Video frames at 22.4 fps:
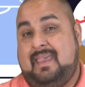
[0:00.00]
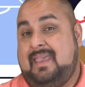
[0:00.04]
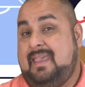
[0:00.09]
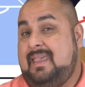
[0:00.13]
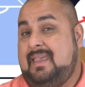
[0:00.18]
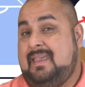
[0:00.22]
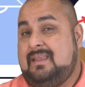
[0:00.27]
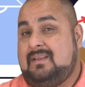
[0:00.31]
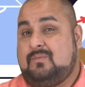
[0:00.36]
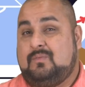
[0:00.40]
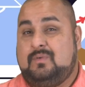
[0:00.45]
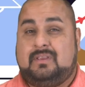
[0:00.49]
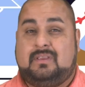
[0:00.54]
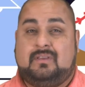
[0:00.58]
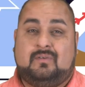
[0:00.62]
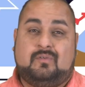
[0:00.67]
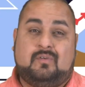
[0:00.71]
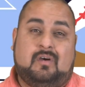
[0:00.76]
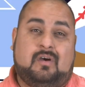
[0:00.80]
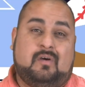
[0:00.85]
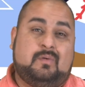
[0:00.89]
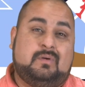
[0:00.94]
And we can
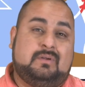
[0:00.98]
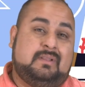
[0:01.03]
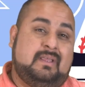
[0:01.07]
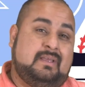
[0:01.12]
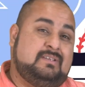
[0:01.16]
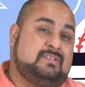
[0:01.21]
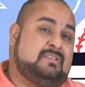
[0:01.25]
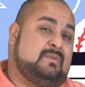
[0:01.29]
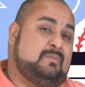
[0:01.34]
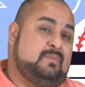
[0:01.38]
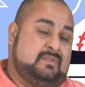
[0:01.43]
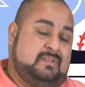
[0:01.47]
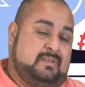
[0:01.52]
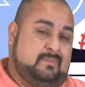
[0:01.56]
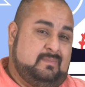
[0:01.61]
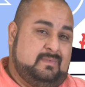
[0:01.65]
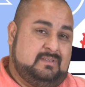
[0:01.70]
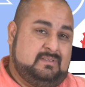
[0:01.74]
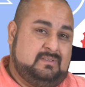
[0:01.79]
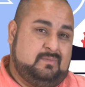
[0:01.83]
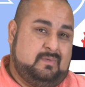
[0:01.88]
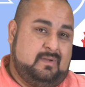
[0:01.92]
grow a relationship with Him
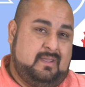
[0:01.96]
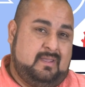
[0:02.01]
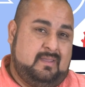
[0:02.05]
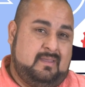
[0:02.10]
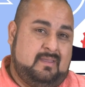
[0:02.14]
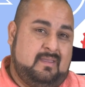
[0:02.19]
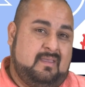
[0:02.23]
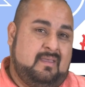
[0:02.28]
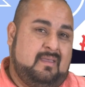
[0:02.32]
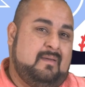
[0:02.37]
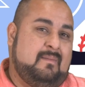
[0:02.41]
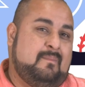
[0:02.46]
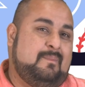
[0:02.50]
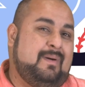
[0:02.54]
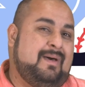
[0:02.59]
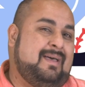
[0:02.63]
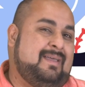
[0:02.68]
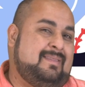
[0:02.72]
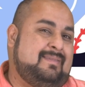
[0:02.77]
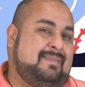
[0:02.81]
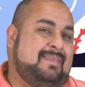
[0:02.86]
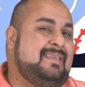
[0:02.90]
this way.
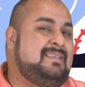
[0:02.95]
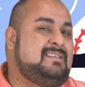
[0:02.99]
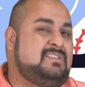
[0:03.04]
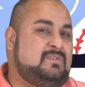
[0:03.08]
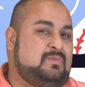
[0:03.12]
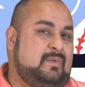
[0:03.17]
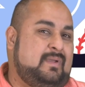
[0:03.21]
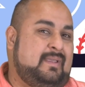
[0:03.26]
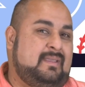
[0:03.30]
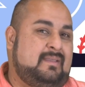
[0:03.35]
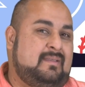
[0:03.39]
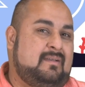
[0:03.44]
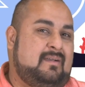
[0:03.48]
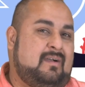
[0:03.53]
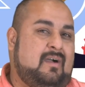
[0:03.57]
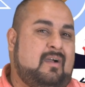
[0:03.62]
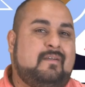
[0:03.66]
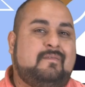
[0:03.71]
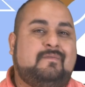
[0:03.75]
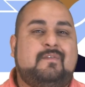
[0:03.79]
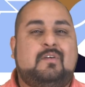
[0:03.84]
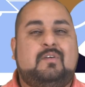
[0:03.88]
But this week,
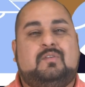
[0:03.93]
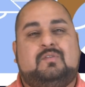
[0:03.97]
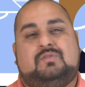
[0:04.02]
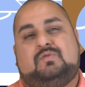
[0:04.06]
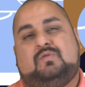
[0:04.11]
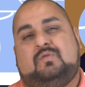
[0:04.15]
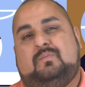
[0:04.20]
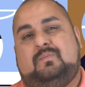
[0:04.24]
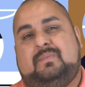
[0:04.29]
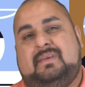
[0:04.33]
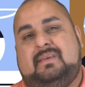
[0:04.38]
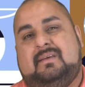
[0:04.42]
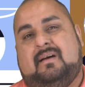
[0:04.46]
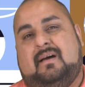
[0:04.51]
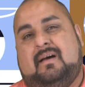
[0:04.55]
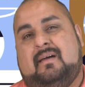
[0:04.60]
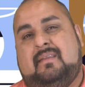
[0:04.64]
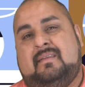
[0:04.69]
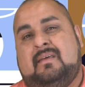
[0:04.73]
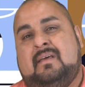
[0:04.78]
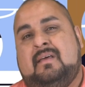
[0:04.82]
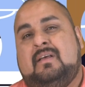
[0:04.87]
our focus will be
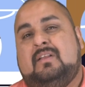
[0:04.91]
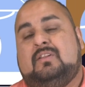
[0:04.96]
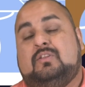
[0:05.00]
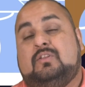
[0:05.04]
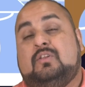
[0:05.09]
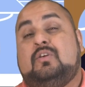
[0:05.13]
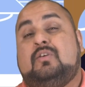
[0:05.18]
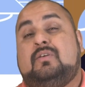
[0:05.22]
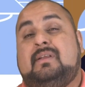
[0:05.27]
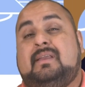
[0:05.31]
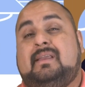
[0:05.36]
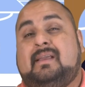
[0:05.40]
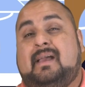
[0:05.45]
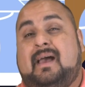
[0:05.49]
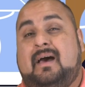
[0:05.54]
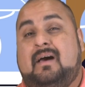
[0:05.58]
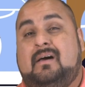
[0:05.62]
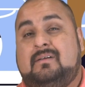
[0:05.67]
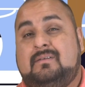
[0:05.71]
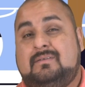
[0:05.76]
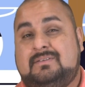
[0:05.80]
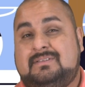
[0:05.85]
on learning
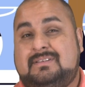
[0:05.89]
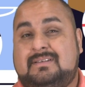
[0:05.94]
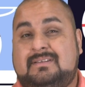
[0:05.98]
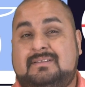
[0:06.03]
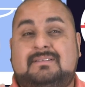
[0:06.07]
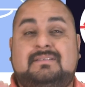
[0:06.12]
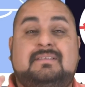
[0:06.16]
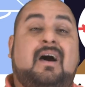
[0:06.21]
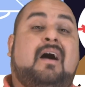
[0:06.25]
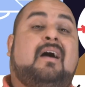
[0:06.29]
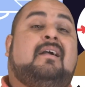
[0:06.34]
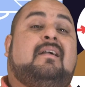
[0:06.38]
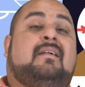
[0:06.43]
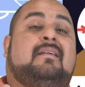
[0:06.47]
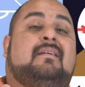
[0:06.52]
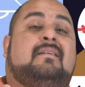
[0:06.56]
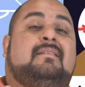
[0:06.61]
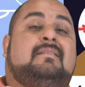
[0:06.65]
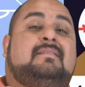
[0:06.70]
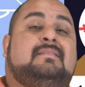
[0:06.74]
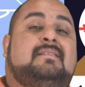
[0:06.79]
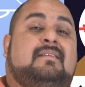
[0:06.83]
how to talk
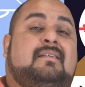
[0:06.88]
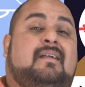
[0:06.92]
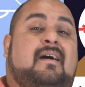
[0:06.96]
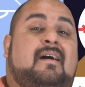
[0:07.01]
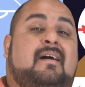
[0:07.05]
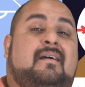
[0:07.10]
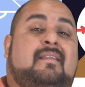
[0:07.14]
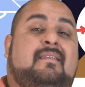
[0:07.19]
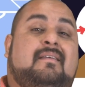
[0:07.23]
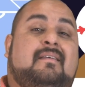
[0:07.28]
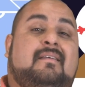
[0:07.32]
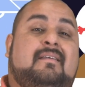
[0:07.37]
to God,